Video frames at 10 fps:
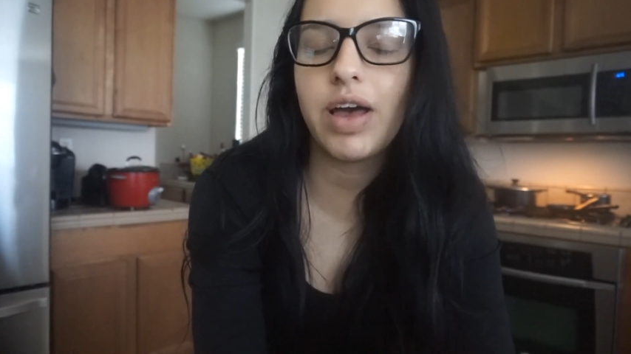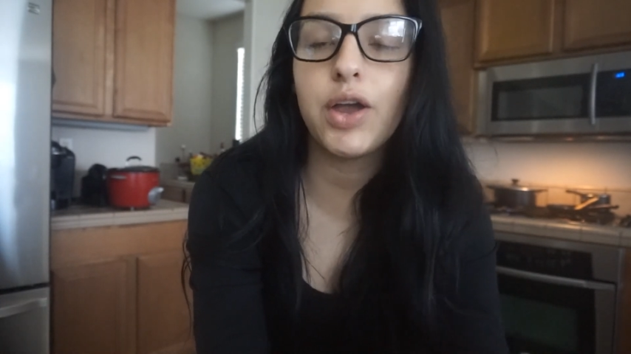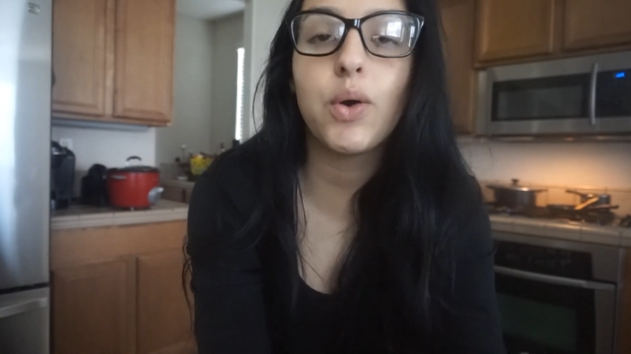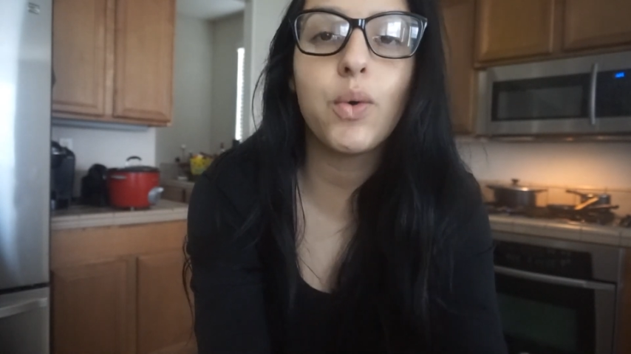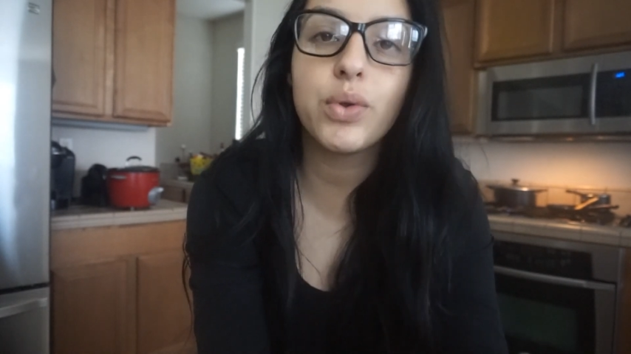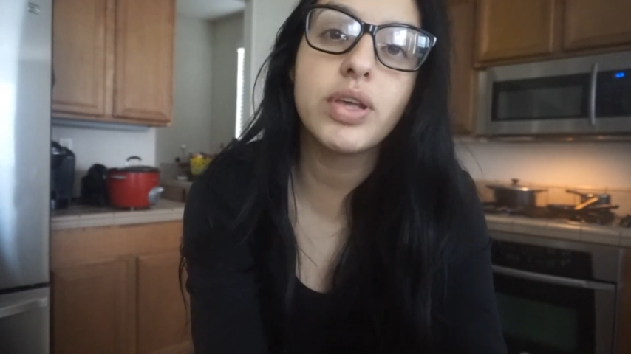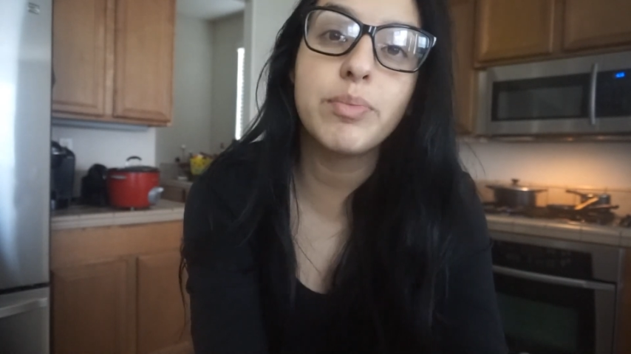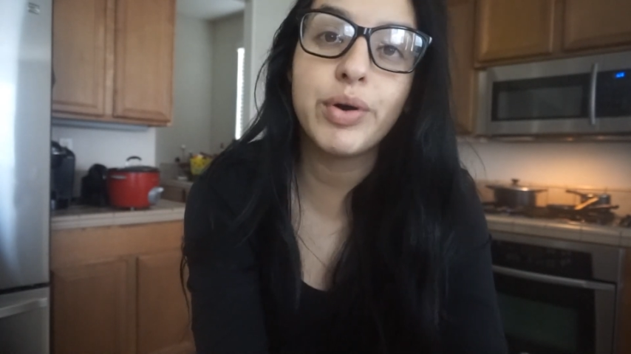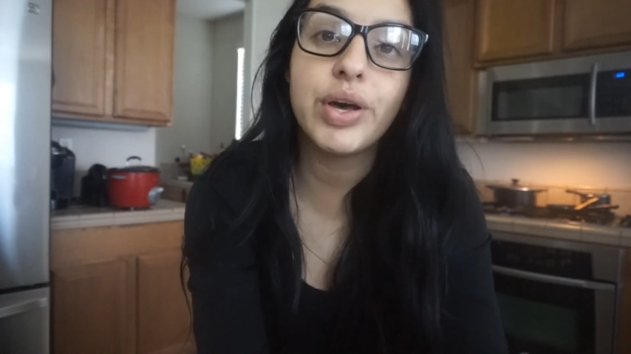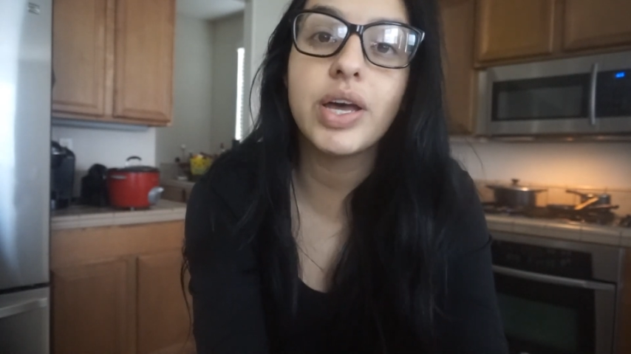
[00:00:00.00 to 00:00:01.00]
I only
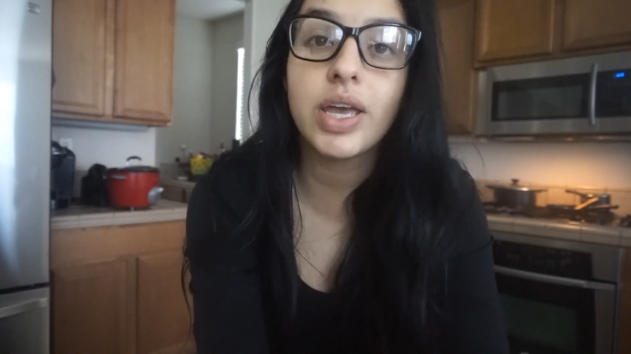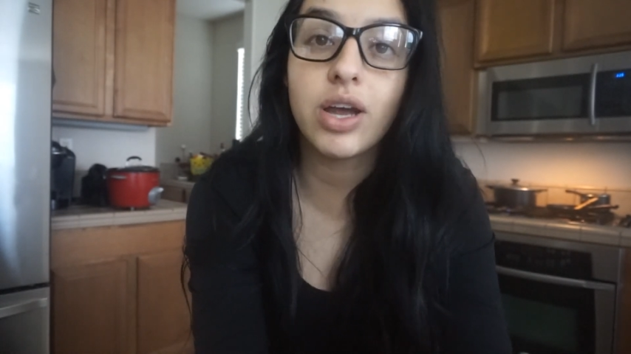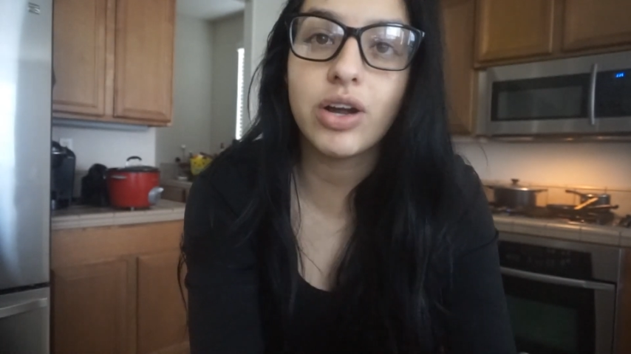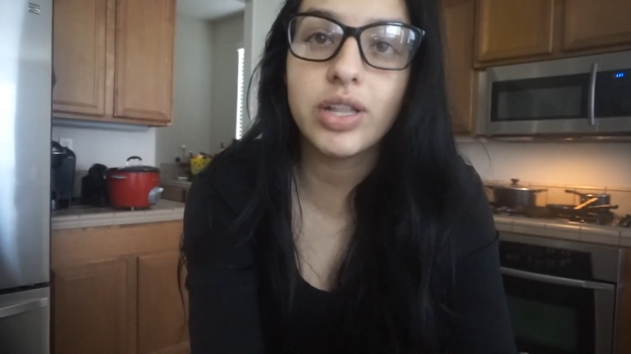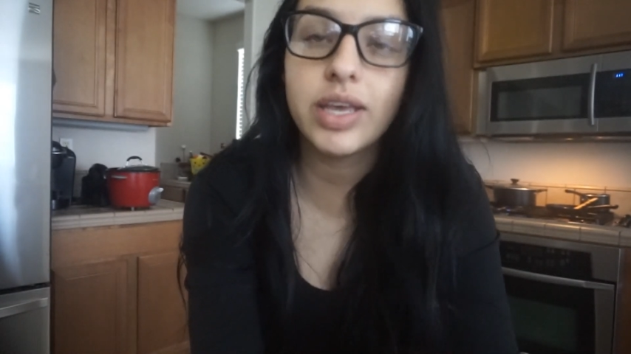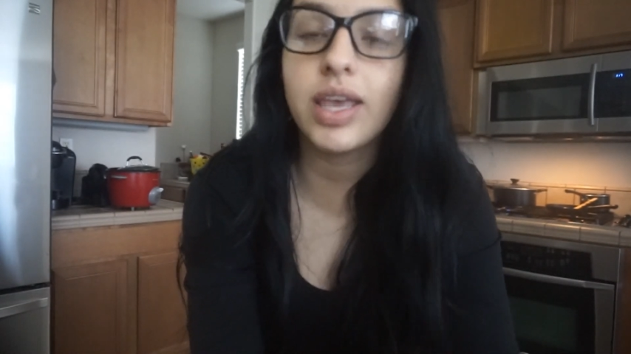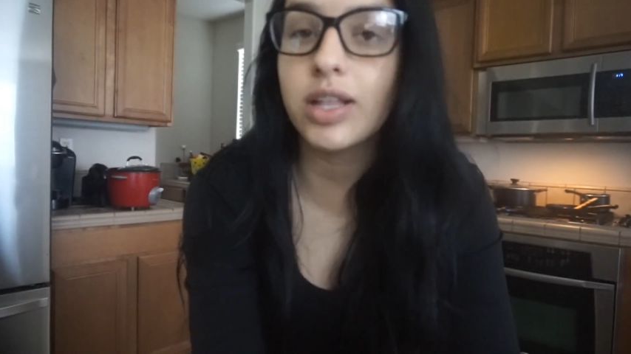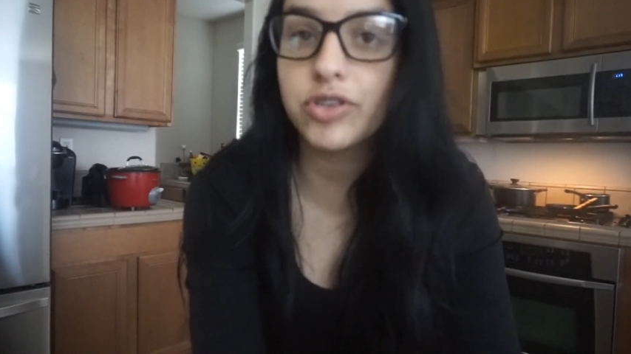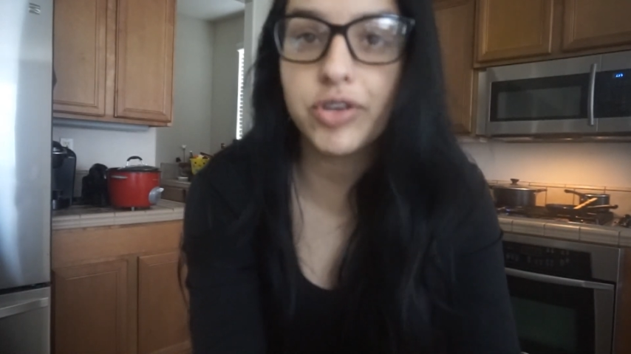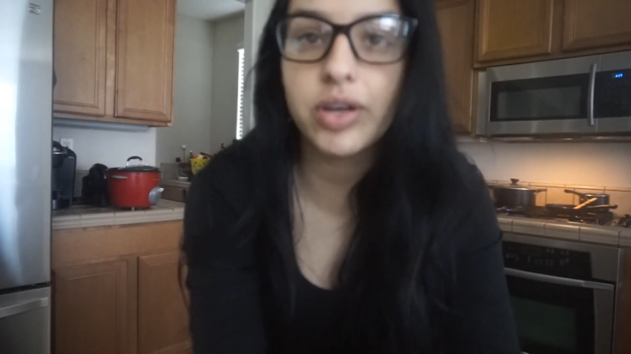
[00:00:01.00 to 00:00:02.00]
put a garlic
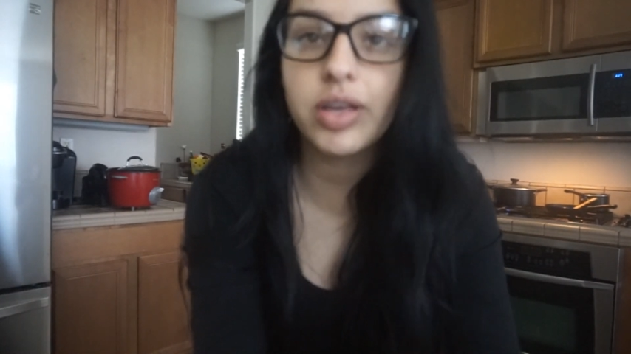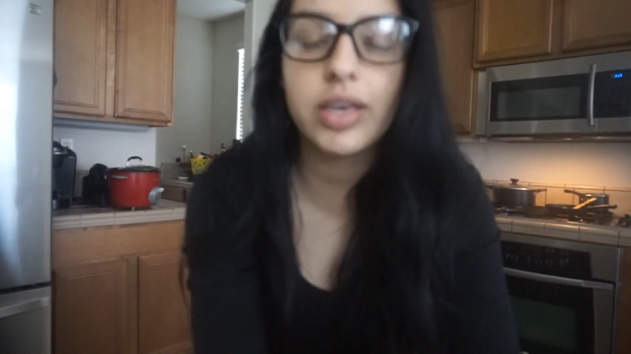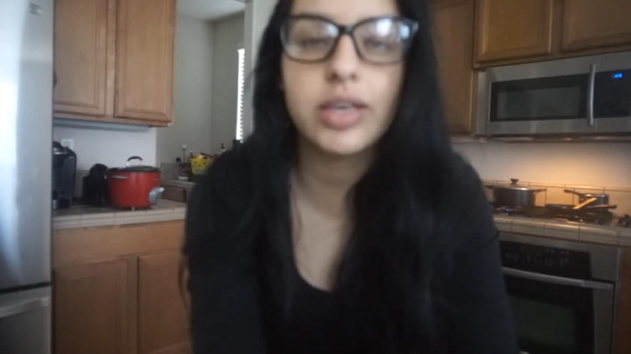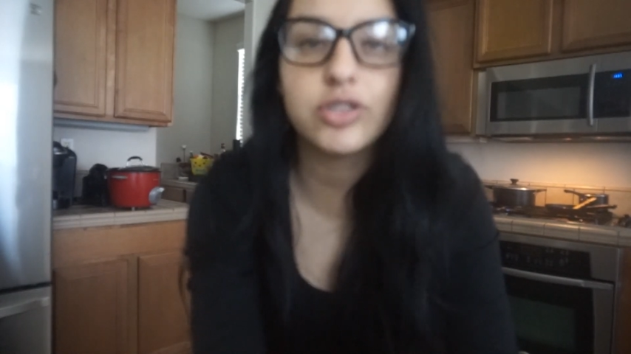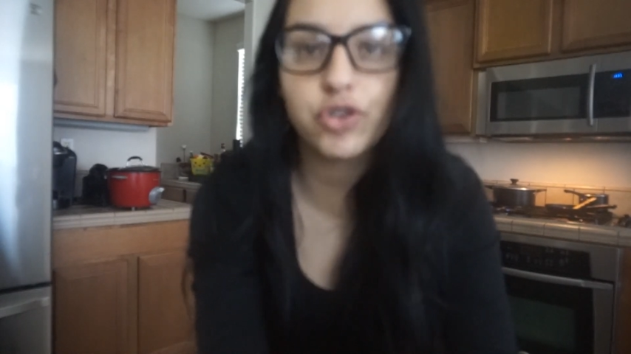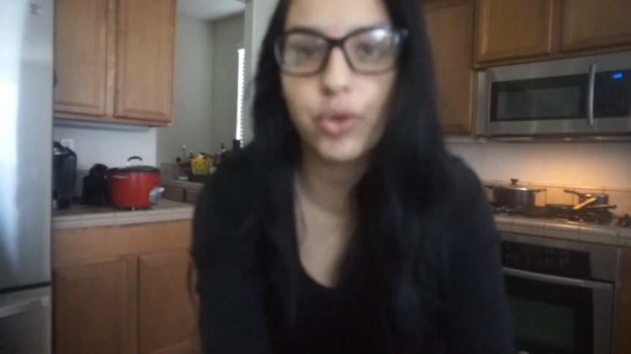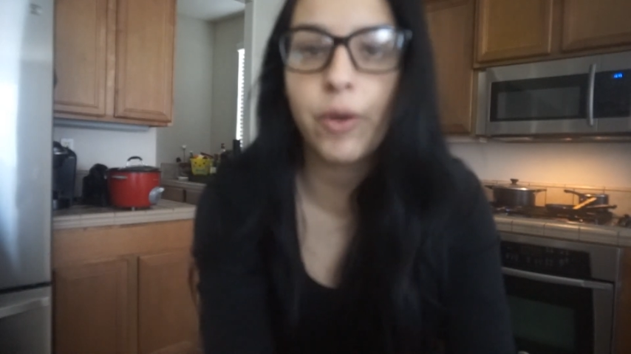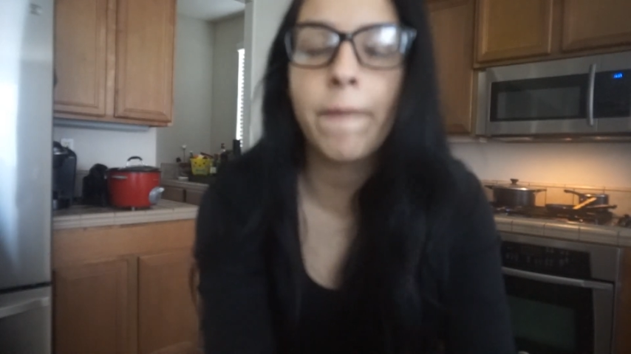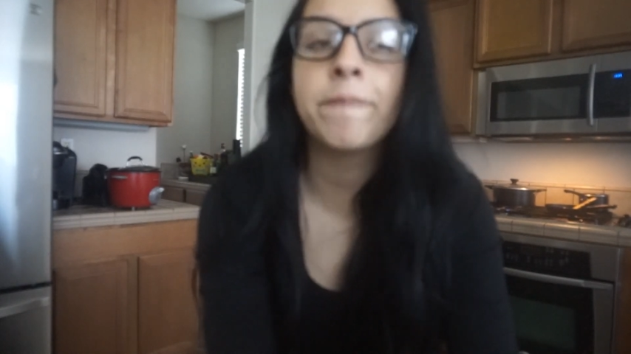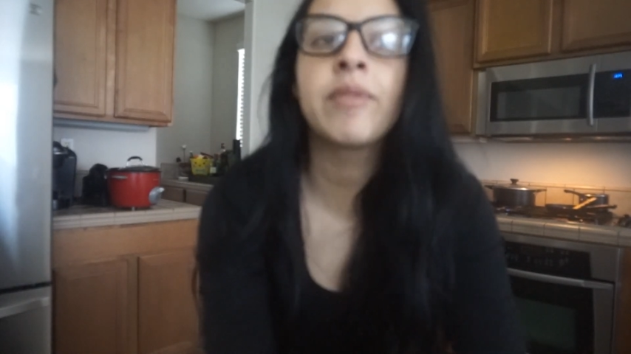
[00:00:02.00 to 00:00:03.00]
and salt, y es
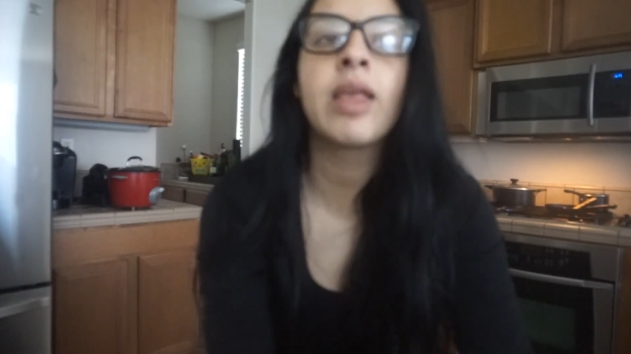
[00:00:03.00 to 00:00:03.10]
todo.